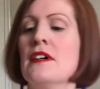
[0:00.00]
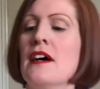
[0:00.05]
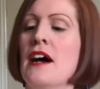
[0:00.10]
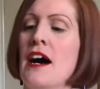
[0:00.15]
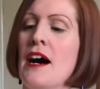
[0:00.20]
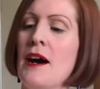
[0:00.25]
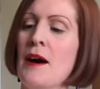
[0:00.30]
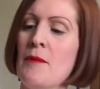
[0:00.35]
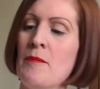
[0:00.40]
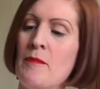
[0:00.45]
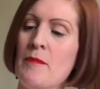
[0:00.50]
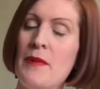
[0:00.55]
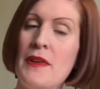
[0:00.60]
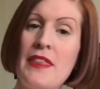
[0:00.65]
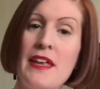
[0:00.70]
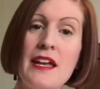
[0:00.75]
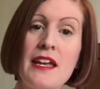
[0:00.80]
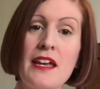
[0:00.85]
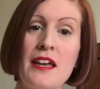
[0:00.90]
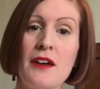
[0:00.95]
But
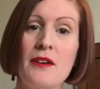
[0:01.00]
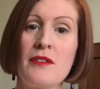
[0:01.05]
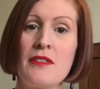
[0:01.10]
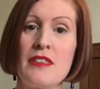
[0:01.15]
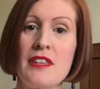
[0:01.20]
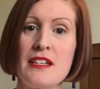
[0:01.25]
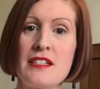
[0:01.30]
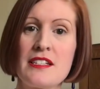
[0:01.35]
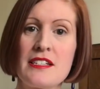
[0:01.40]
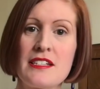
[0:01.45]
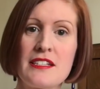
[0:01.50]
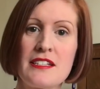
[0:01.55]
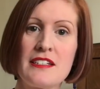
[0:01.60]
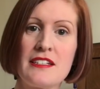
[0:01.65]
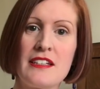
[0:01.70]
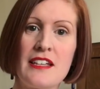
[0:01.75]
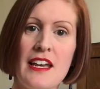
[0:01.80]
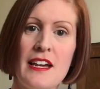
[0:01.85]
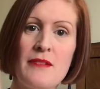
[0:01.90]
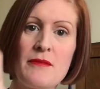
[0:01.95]
there you go, this,
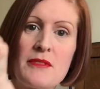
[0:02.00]
yeah,